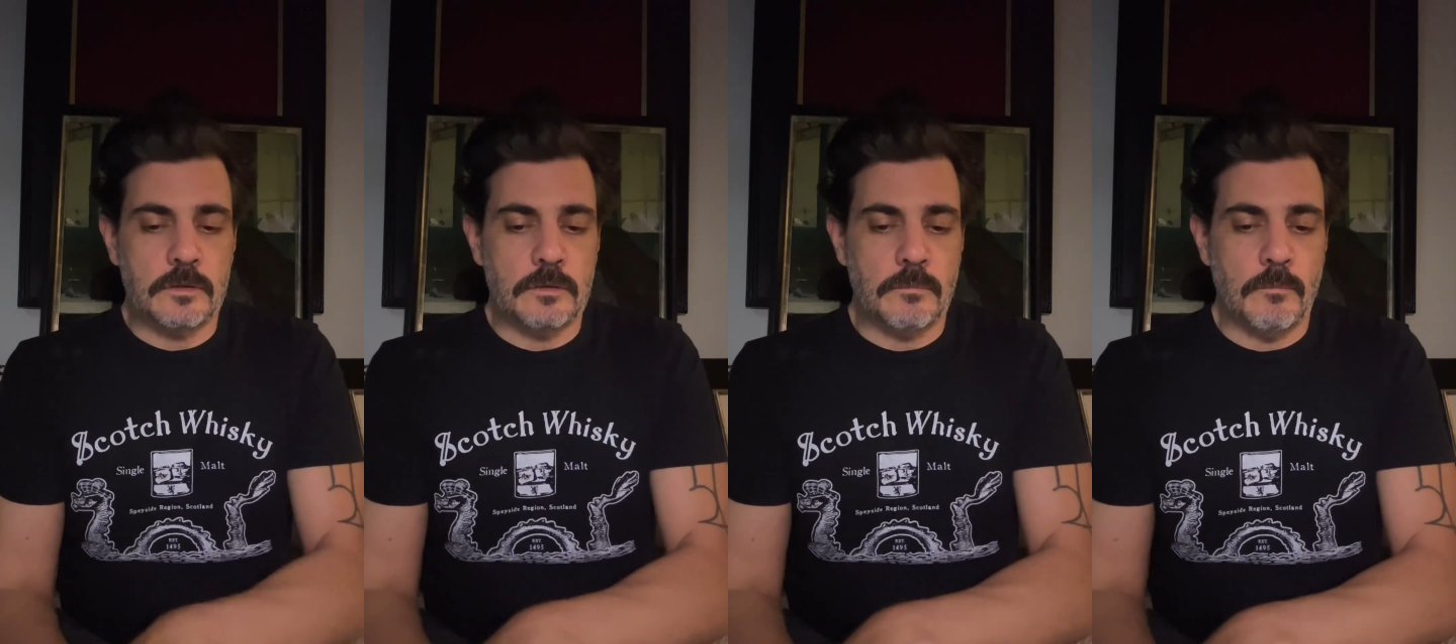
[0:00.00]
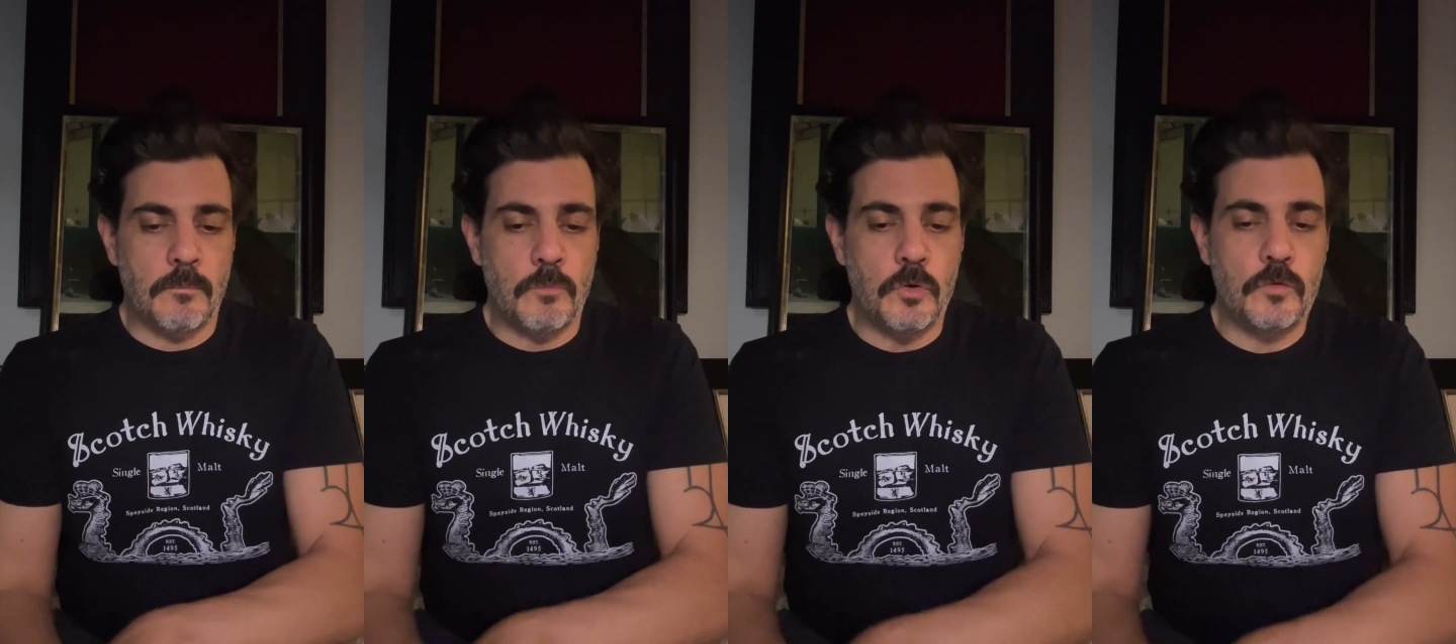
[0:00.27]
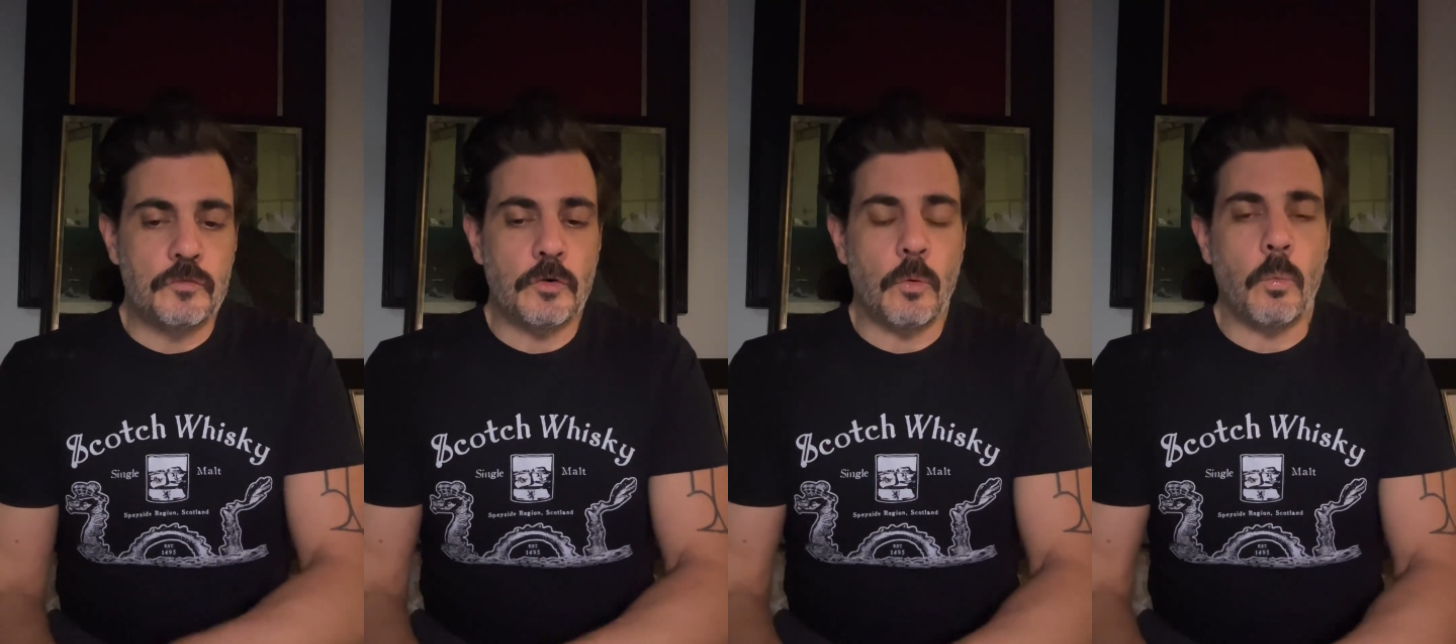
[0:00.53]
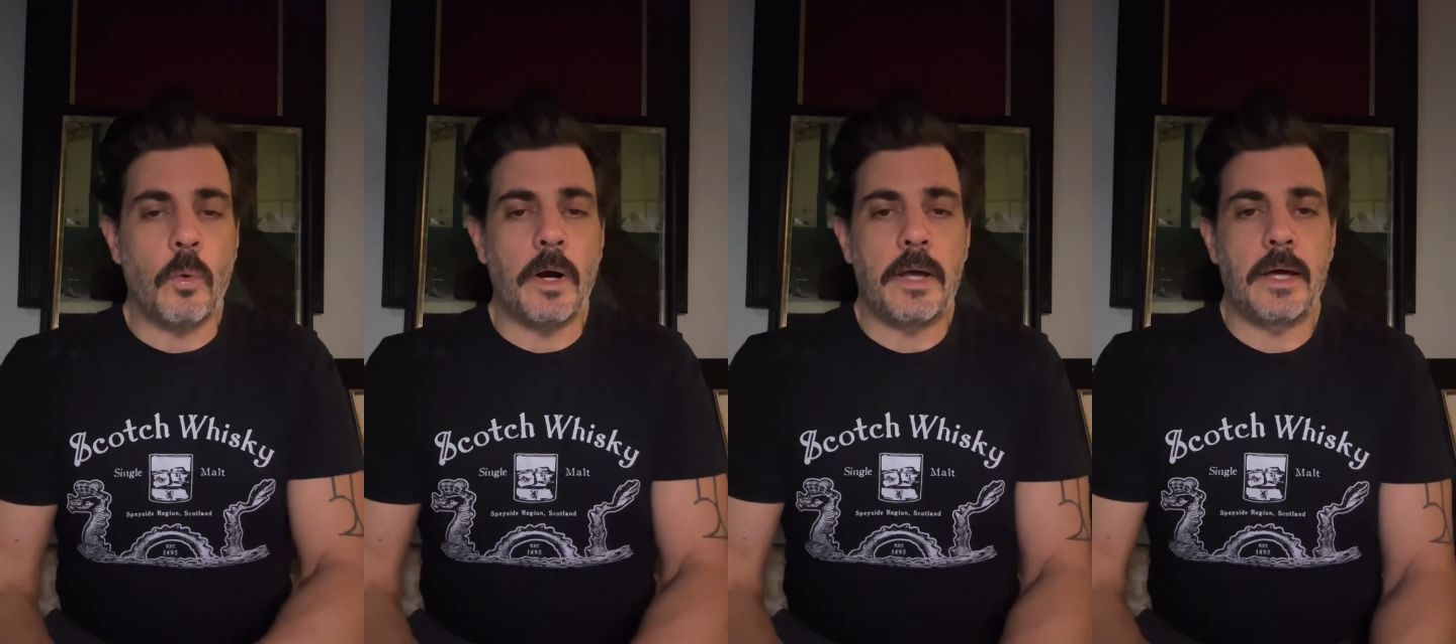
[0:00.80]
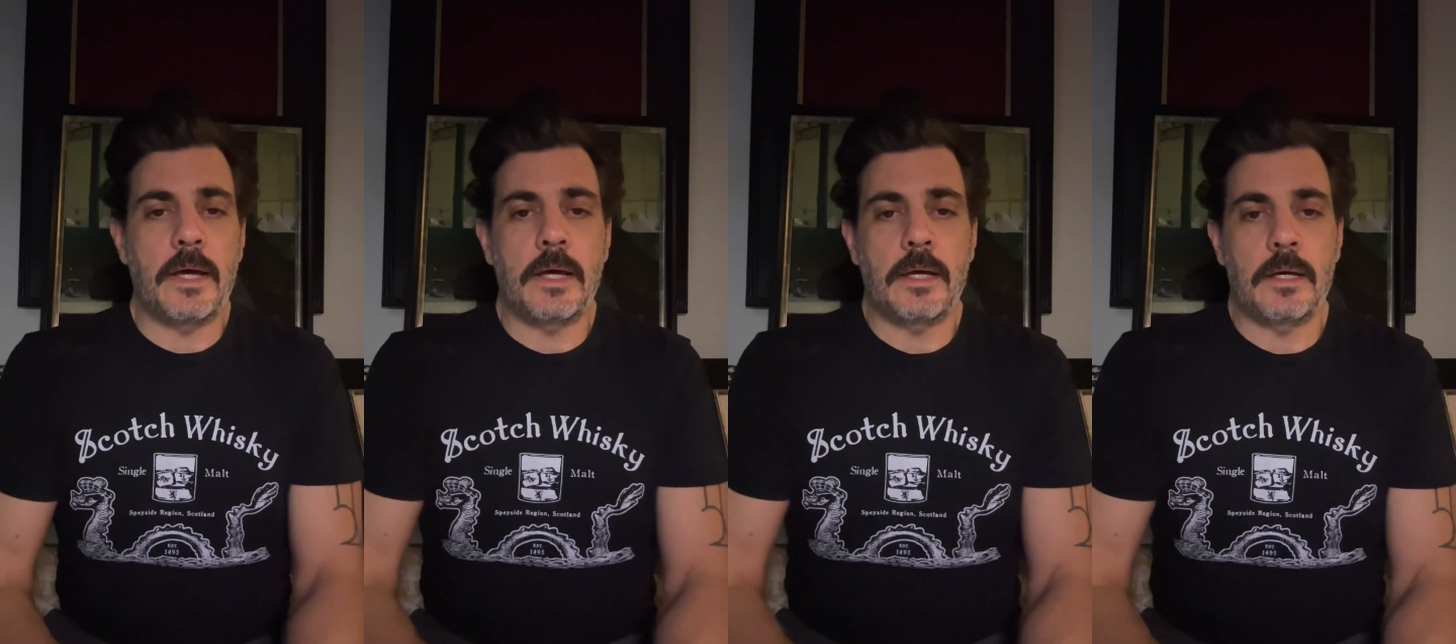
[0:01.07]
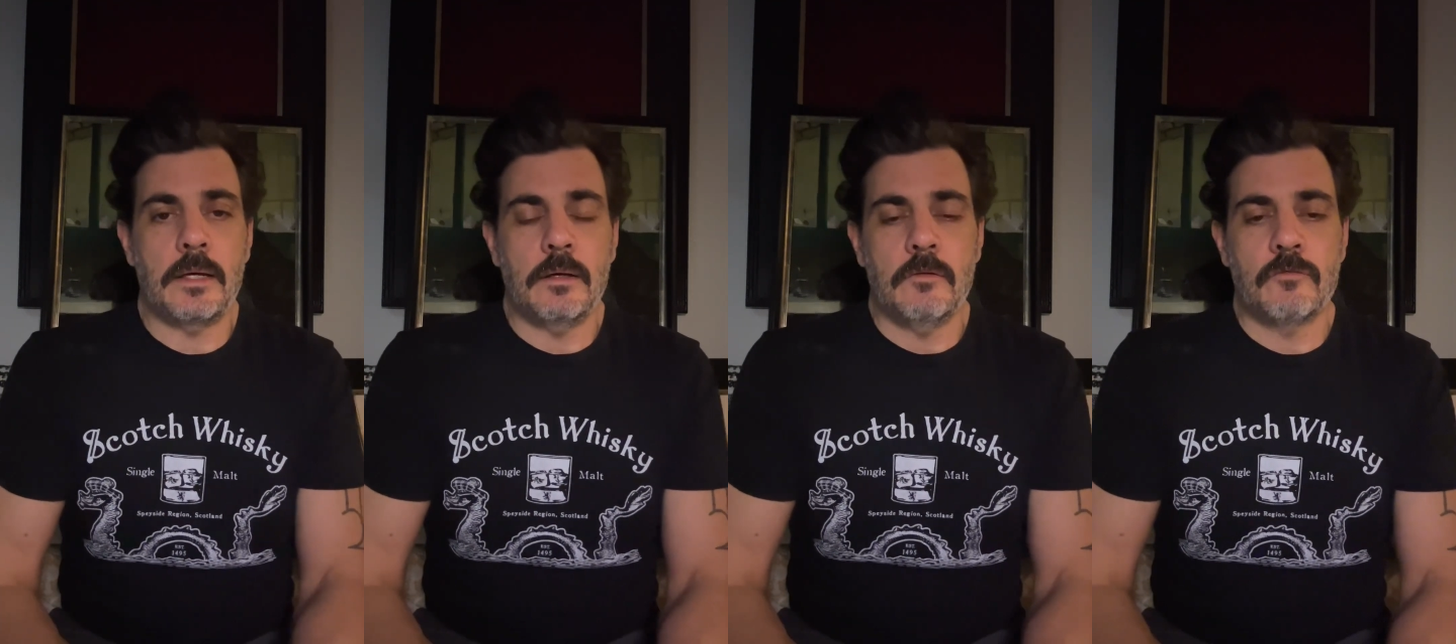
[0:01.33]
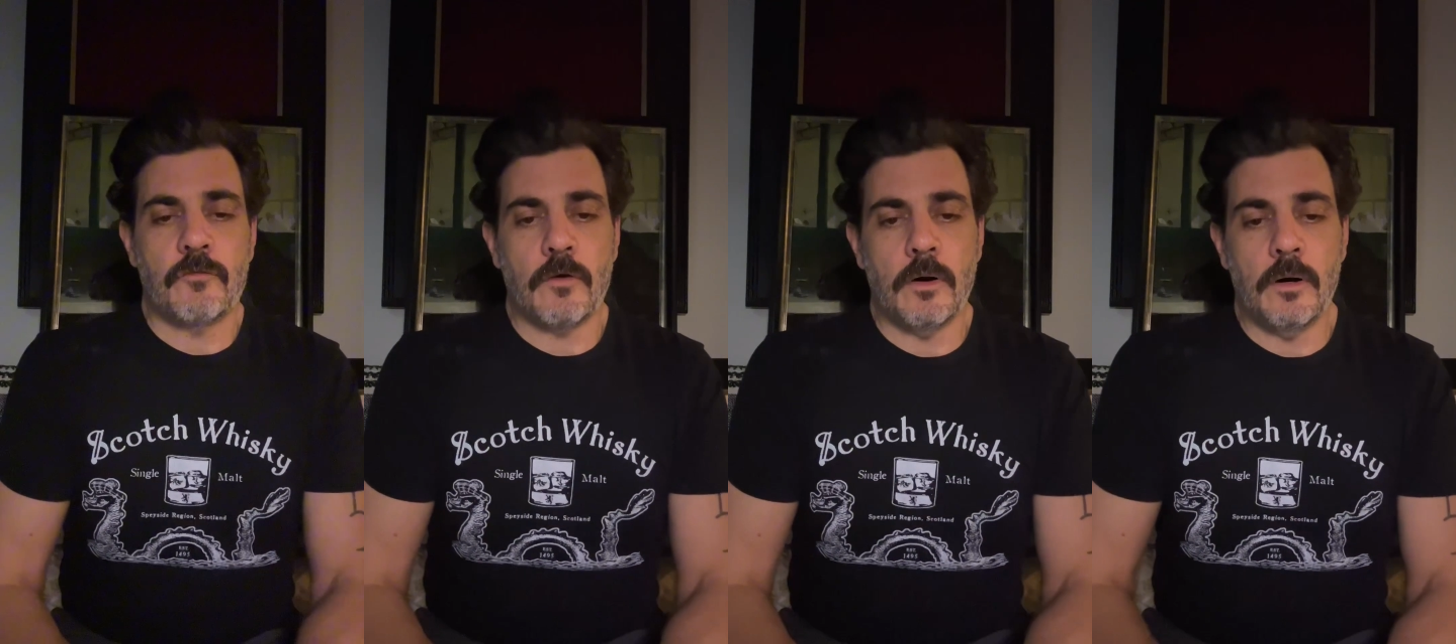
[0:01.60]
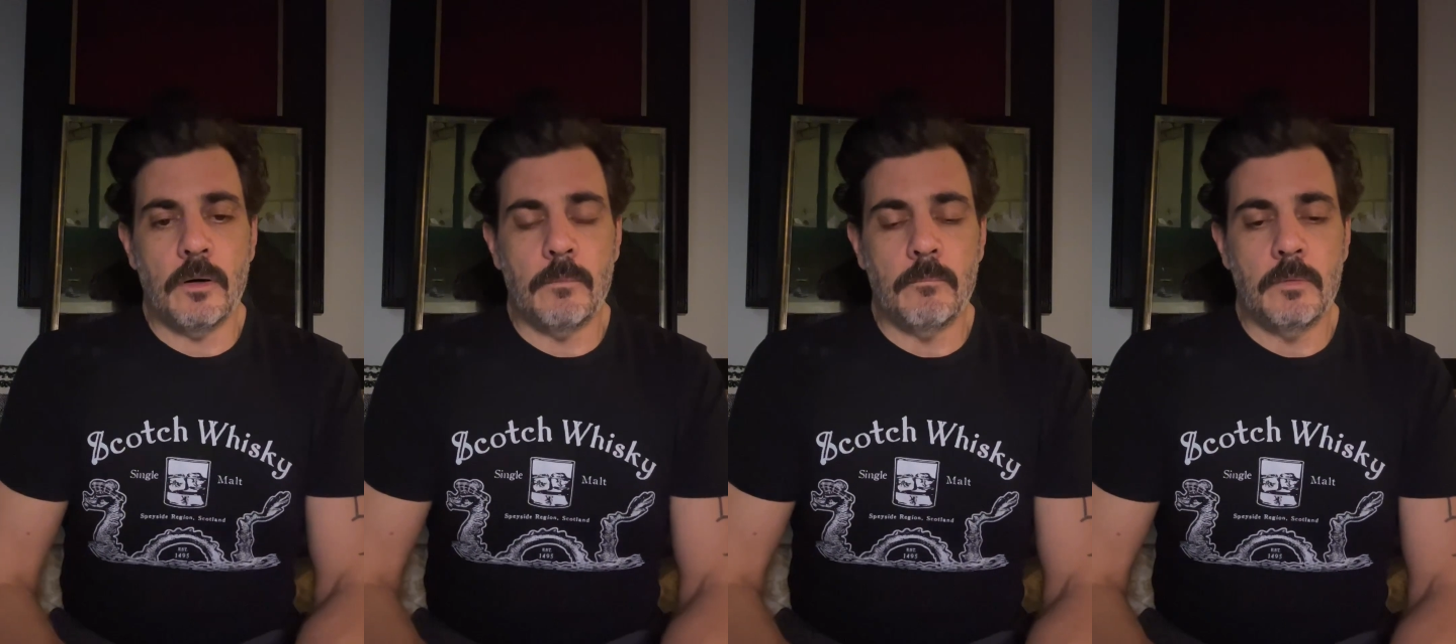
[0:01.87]
moved away
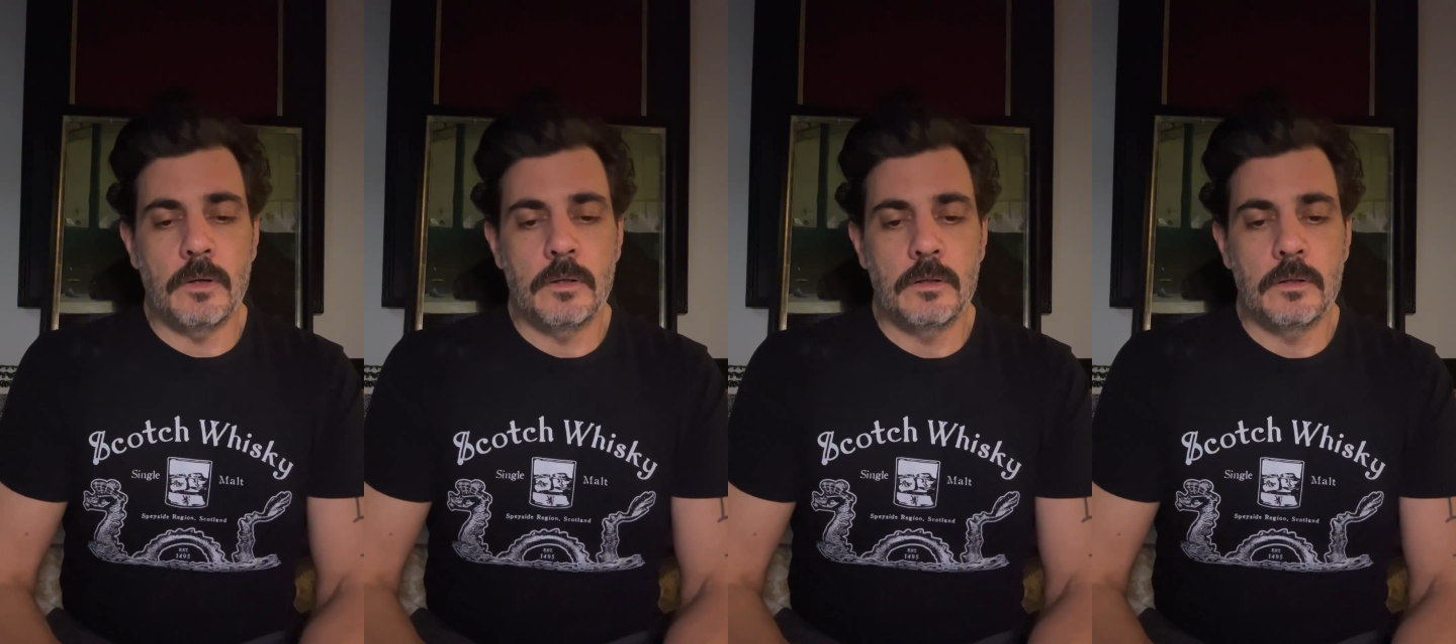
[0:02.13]
from